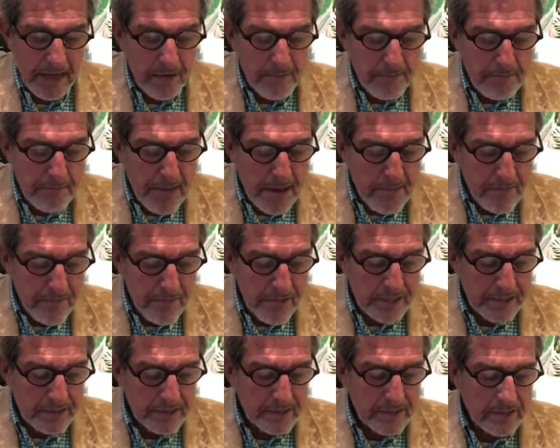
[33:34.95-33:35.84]
They are
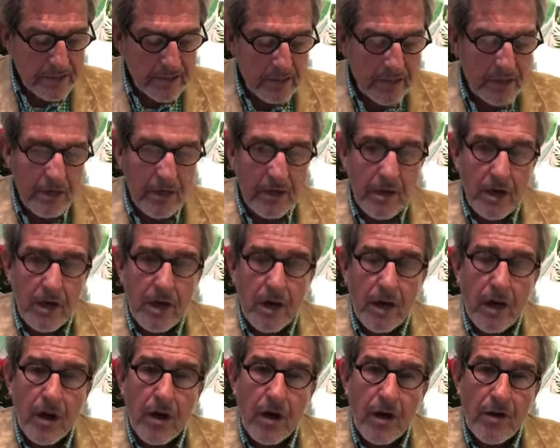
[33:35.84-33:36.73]
memories
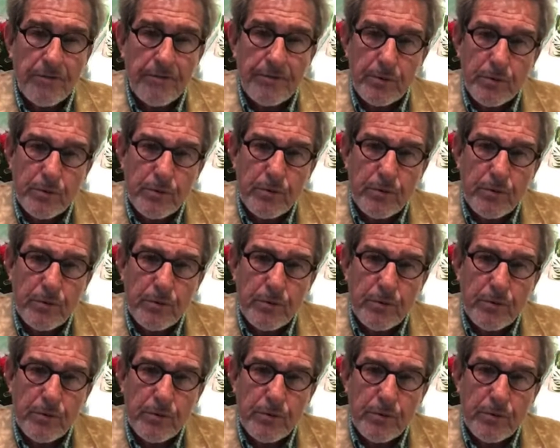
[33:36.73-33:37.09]
of